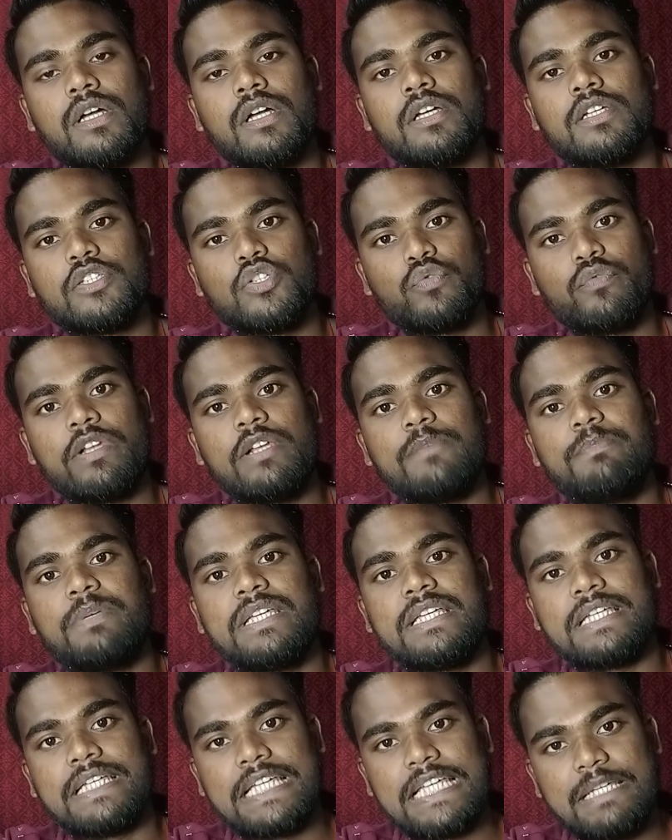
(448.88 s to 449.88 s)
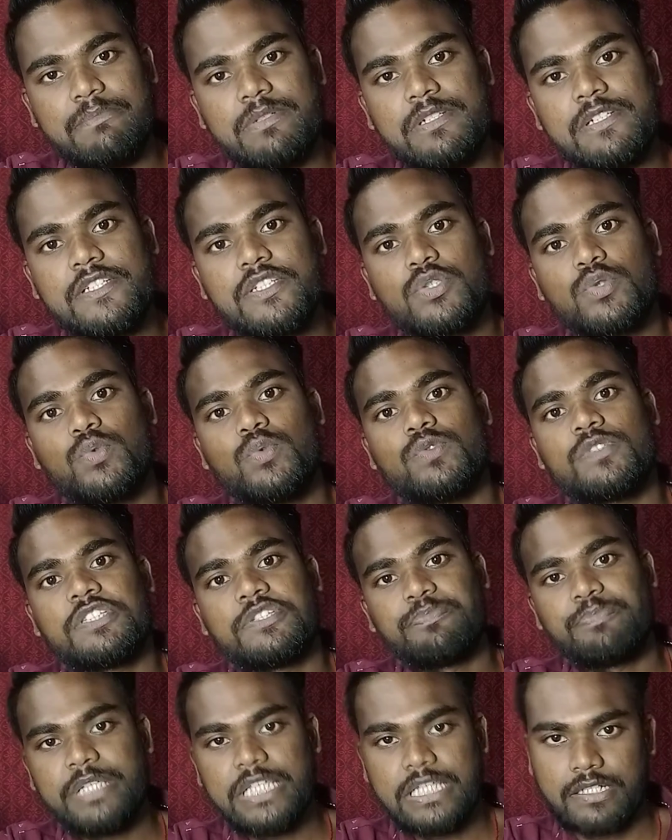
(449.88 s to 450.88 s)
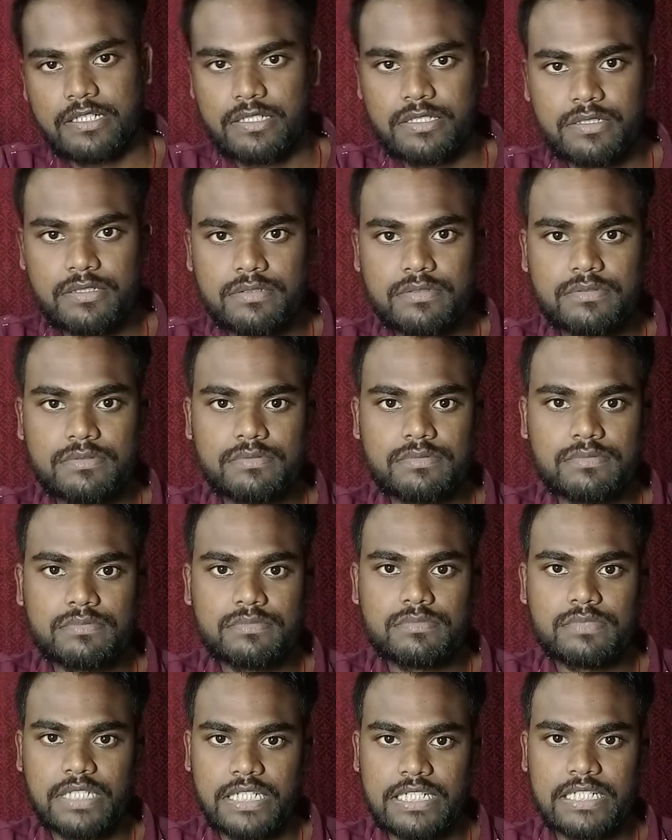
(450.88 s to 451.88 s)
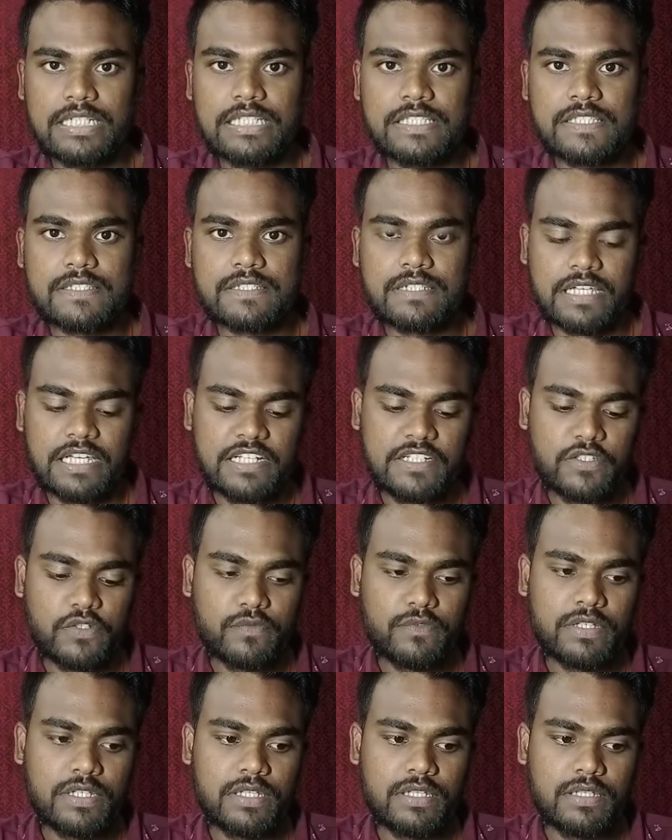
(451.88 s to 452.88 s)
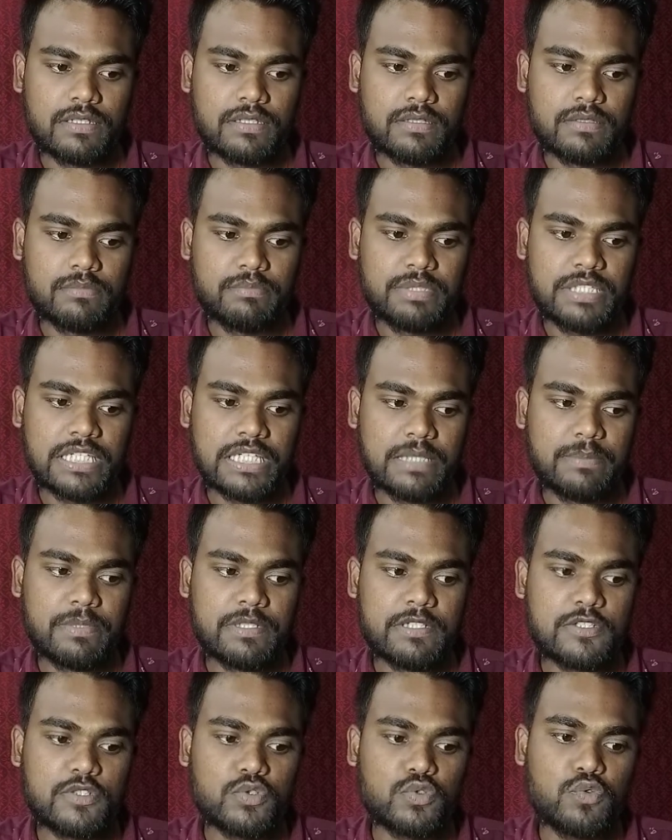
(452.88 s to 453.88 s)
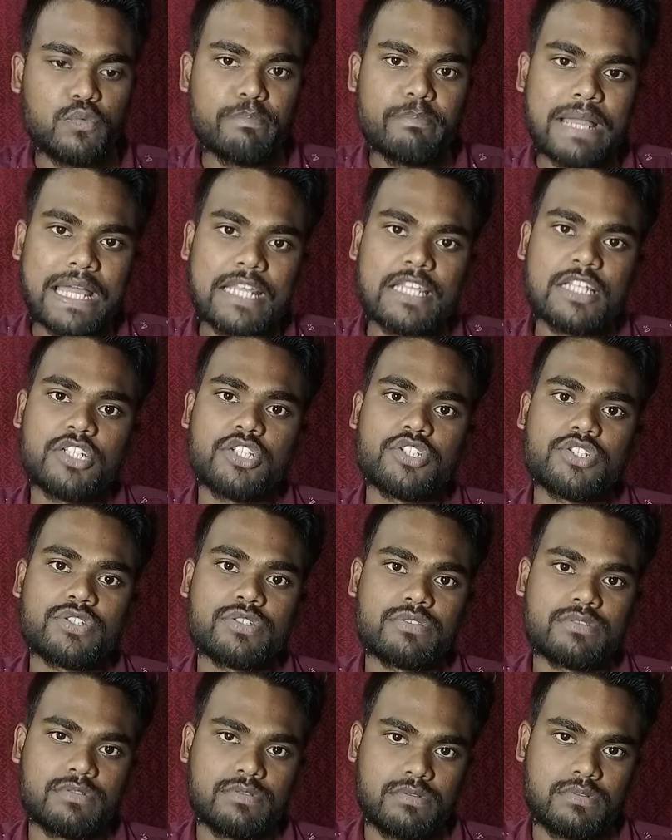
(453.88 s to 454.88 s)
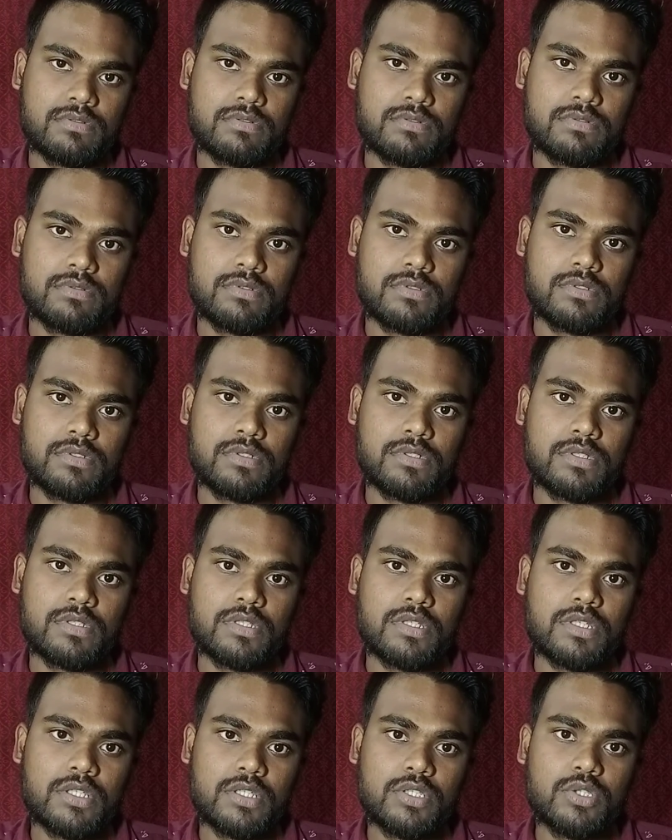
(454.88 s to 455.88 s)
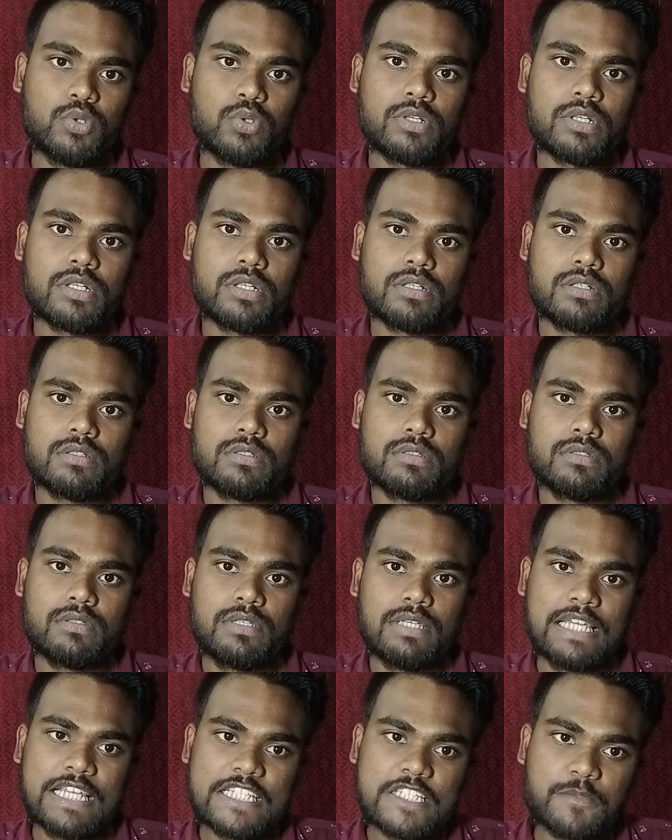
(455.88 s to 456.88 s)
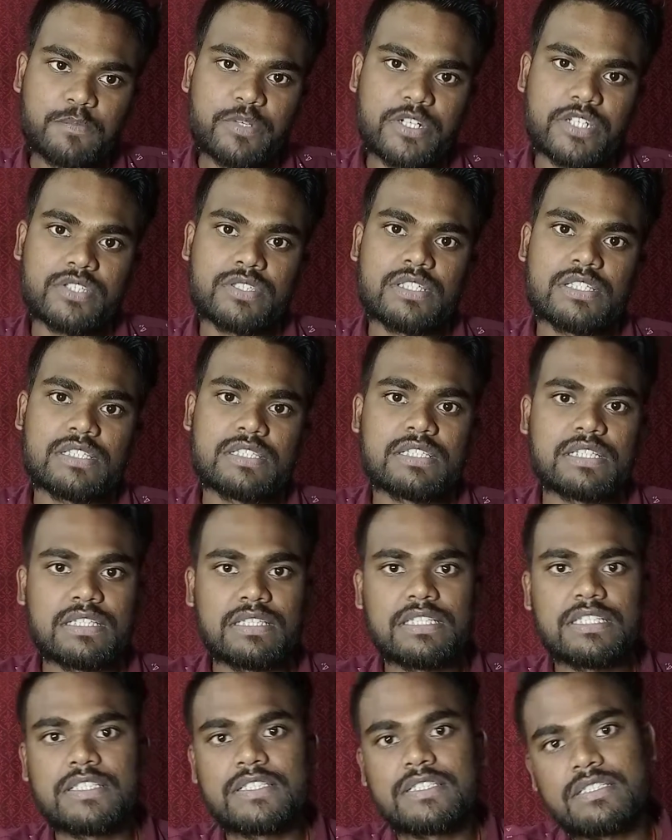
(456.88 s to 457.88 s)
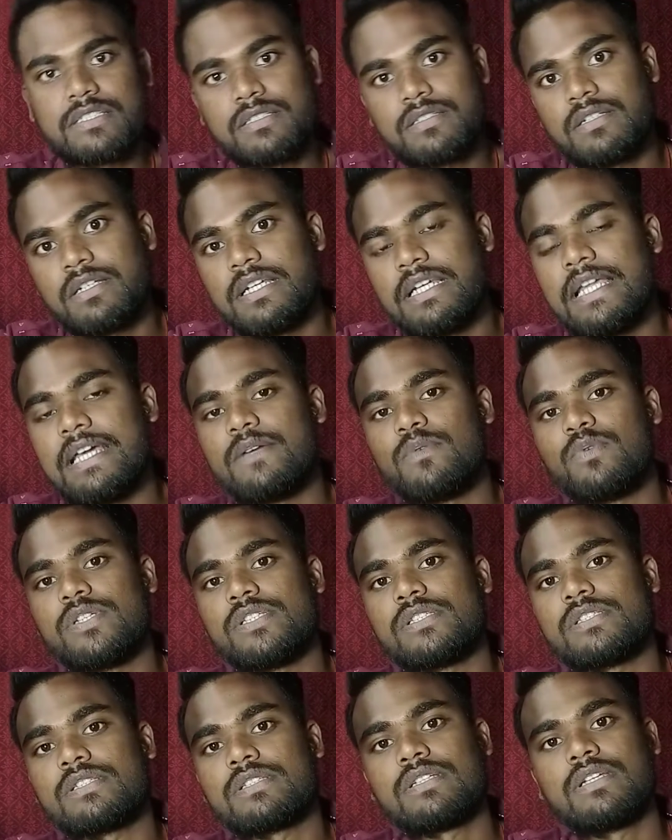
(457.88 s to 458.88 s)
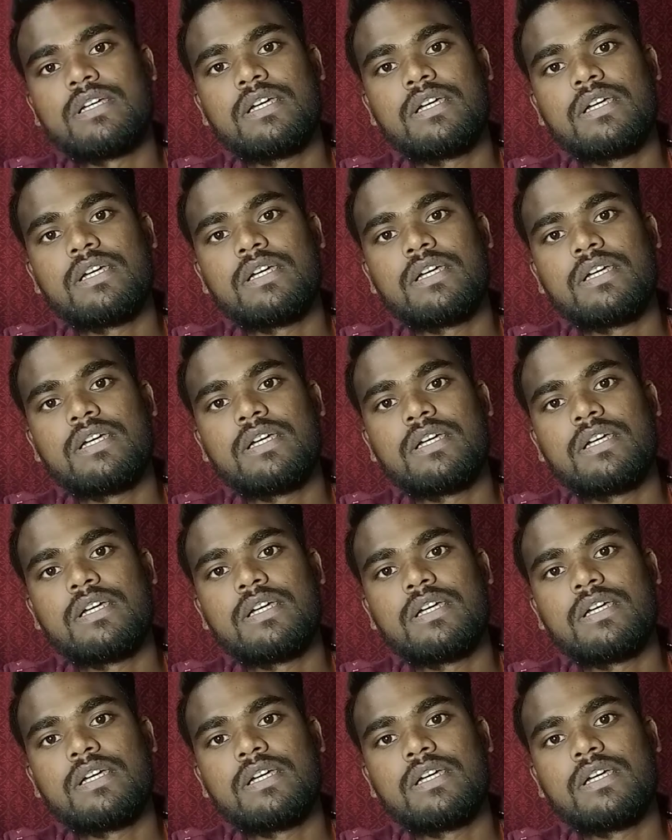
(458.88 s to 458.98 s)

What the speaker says: you will be able to speak at least, and you will be able to manage your expressions in this language.